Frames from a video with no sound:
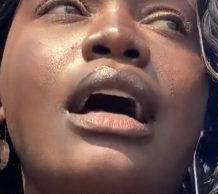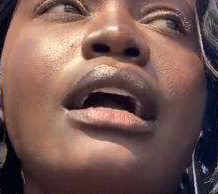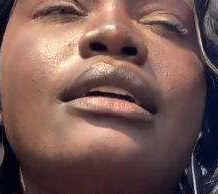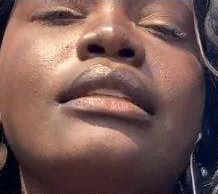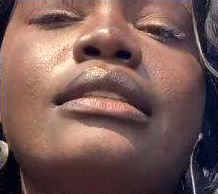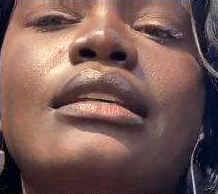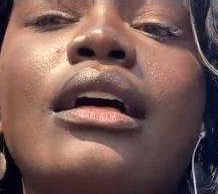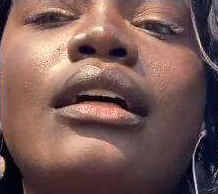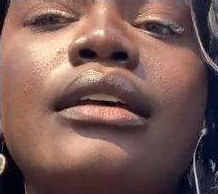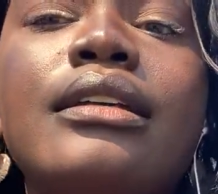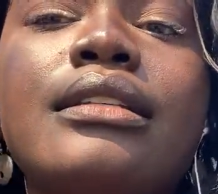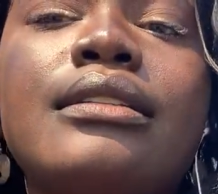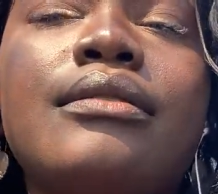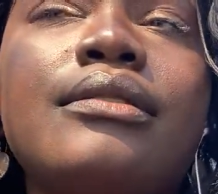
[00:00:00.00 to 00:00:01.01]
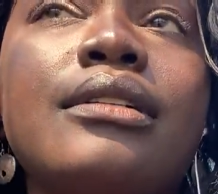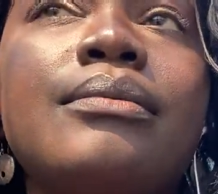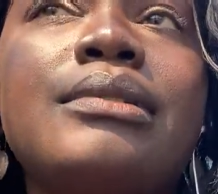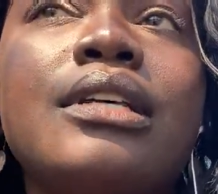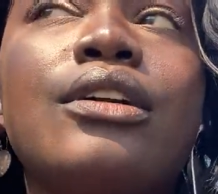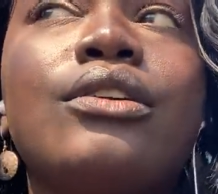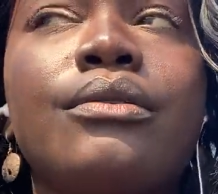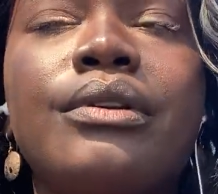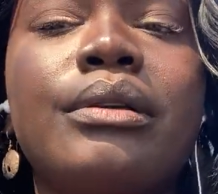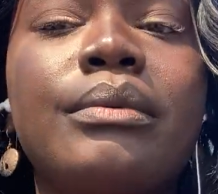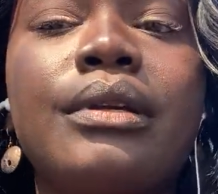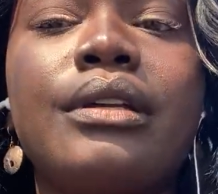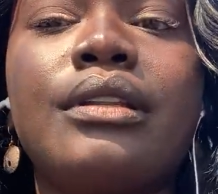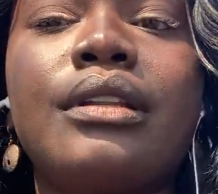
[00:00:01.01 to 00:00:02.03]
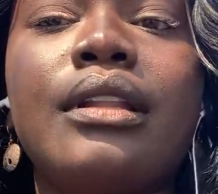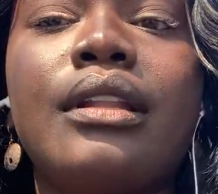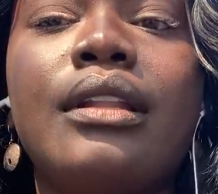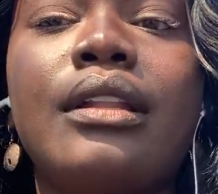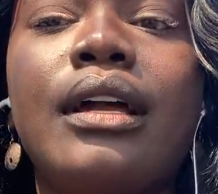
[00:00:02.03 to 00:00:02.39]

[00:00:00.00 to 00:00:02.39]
I can tell he was a Caribbean.